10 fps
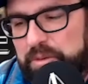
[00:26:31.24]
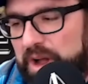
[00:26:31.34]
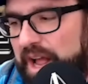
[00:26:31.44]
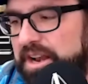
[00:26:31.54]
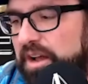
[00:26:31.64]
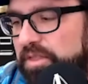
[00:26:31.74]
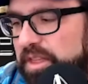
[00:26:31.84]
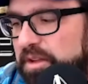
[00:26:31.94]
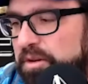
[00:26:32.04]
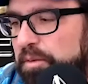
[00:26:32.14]
well, I know
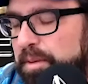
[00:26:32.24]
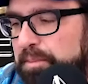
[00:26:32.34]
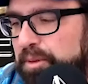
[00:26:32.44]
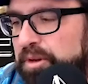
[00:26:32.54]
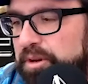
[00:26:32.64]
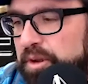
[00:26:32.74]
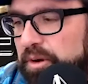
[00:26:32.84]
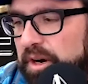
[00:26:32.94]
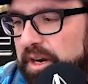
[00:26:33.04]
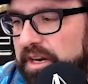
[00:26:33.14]
the, you know the people in New
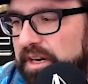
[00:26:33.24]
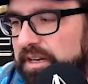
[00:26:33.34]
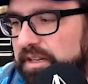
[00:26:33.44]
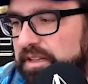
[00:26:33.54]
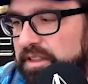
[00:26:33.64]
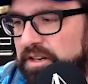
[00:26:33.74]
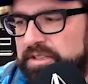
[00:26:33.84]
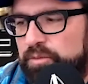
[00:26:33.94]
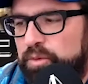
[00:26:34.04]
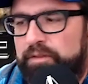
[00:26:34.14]
York.
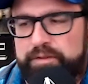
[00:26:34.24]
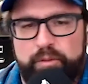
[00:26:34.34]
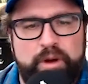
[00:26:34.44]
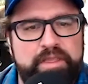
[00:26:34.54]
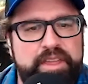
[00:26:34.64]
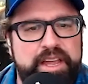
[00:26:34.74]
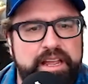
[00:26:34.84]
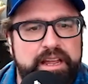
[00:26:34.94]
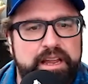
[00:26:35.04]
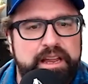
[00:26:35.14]
There's a, well, for one
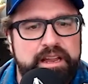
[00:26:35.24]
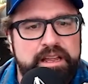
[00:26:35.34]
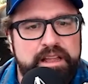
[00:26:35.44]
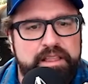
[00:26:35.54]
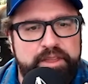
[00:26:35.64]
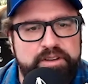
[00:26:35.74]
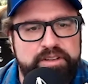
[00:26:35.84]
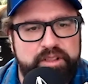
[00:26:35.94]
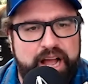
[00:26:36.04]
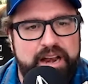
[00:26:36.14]
thing,
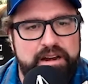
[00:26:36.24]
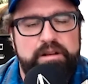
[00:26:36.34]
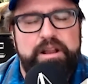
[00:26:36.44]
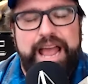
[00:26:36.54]
there's a lot.